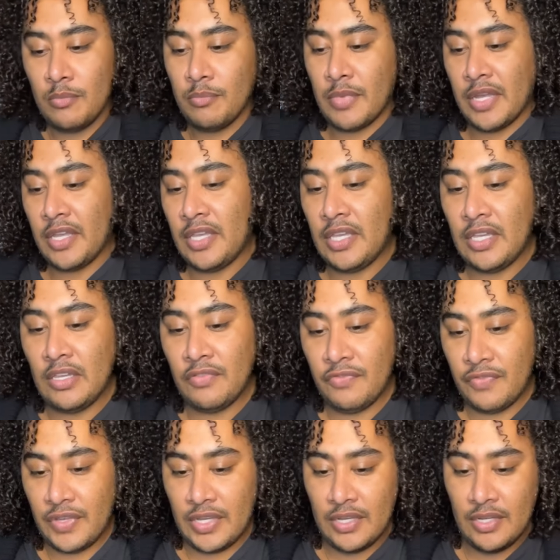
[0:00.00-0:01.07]
My key
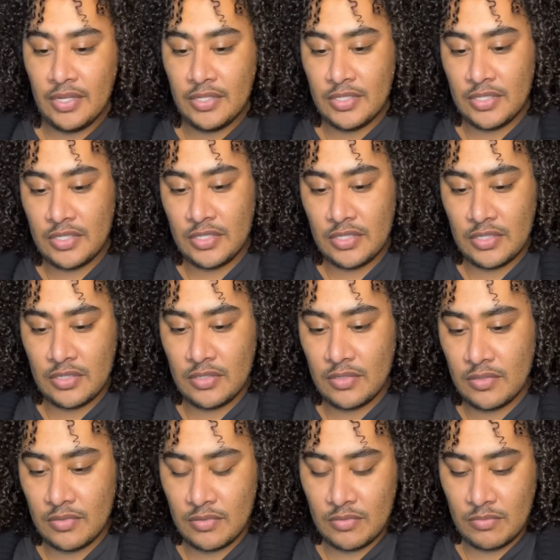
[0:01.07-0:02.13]
fits.
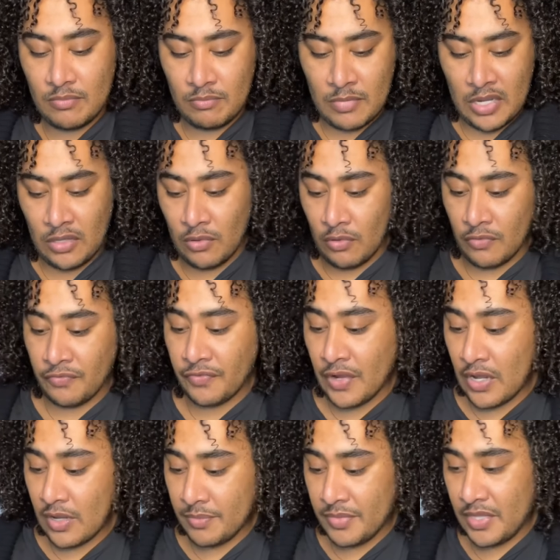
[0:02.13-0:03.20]
My little
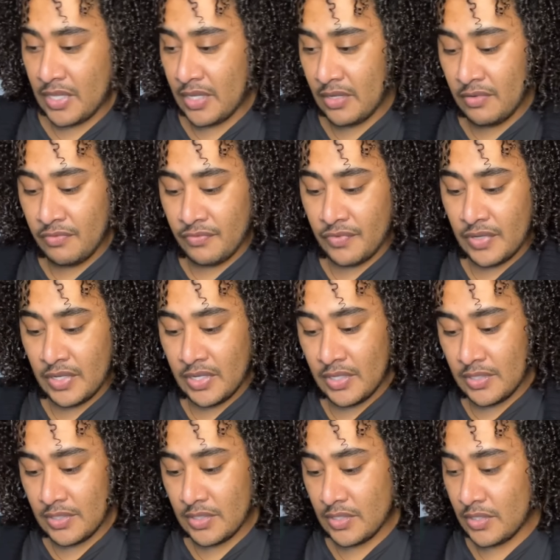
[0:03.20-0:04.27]
fob thing
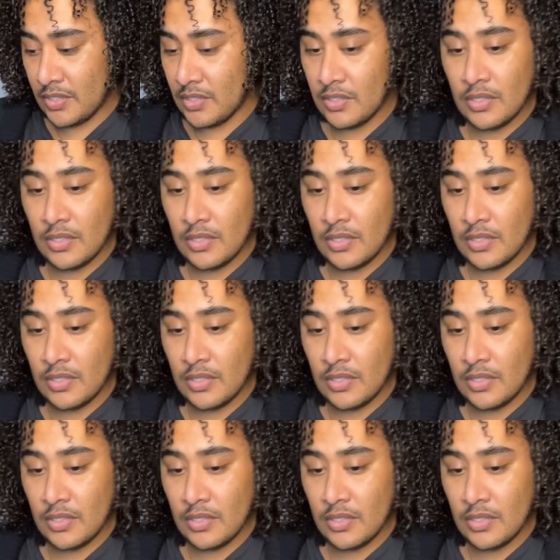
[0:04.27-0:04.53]
fits.